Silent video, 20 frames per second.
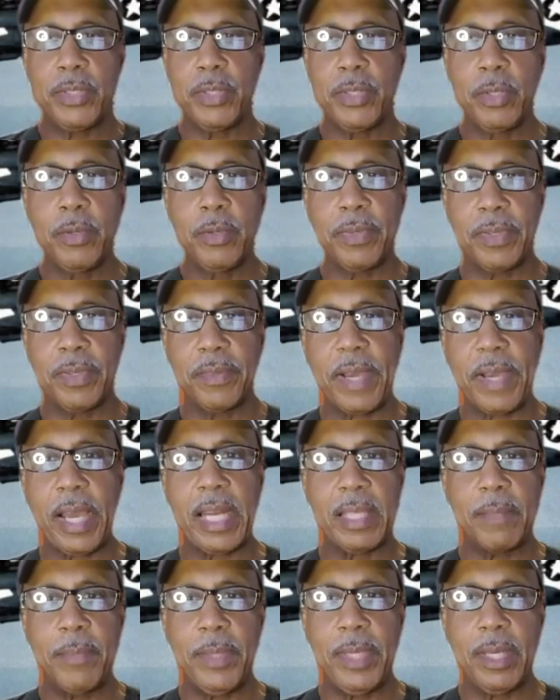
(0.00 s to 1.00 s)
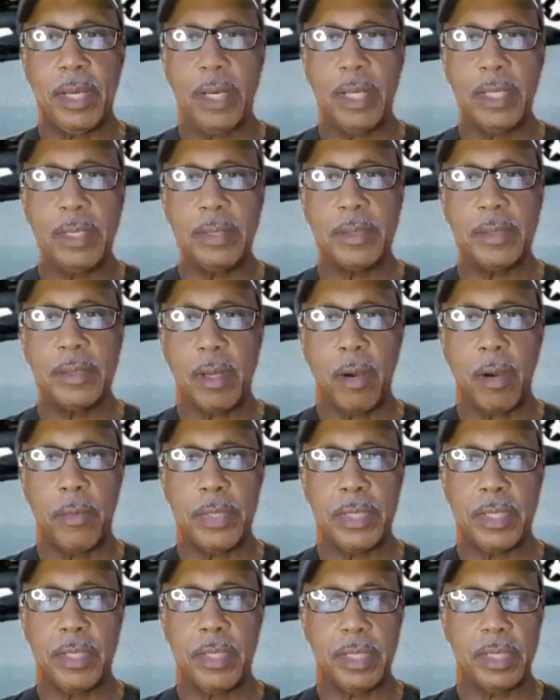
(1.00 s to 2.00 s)
Drew, for inviting me on.
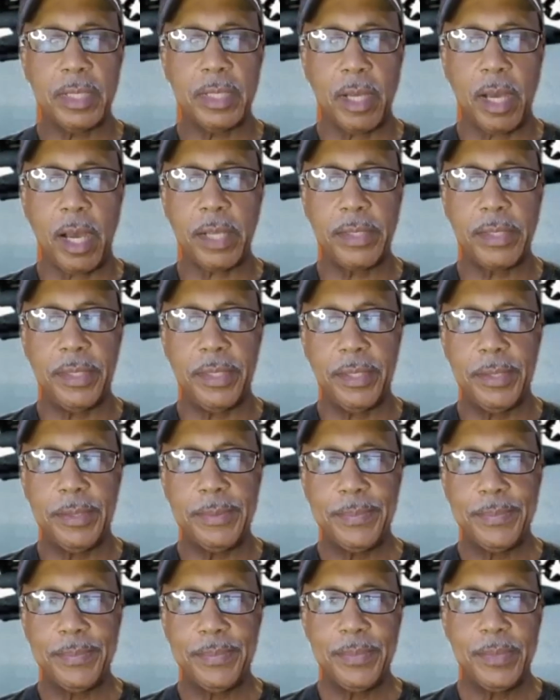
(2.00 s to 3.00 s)
Always good to talk to you.